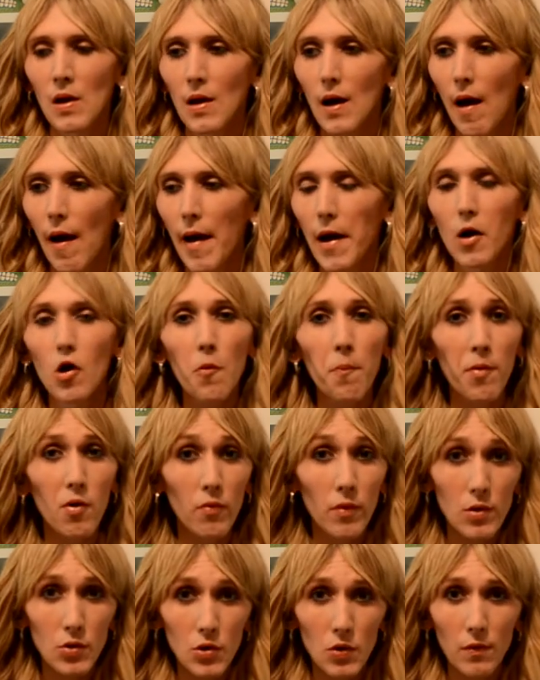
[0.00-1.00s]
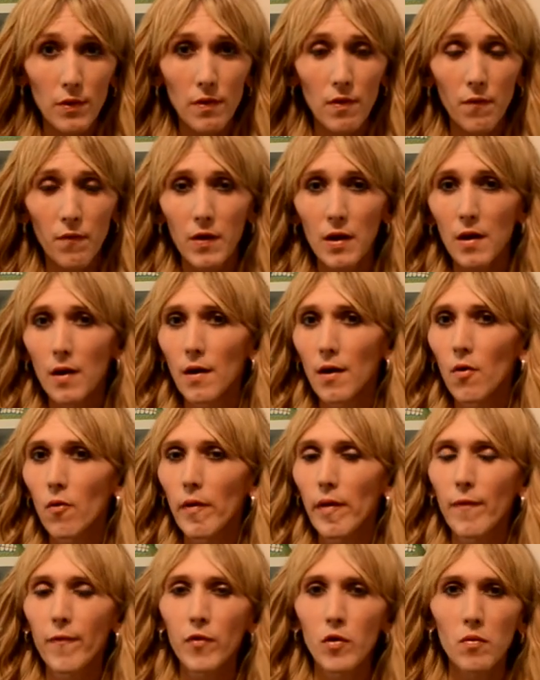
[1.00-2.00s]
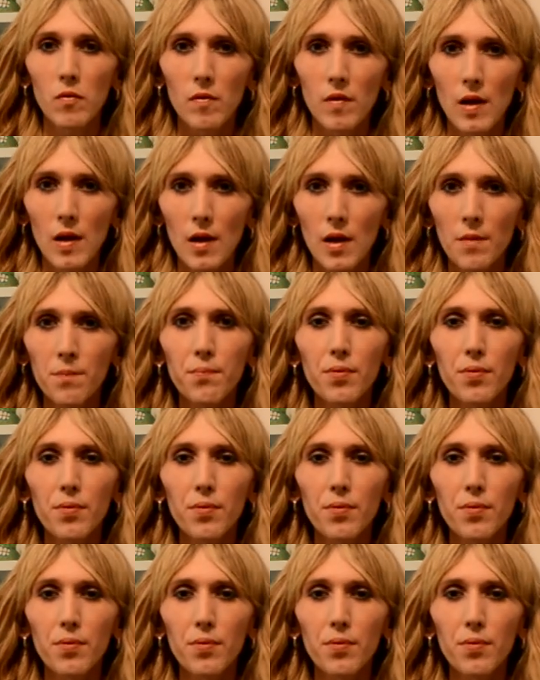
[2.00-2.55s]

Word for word: I hope you enjoyed the video. If you did,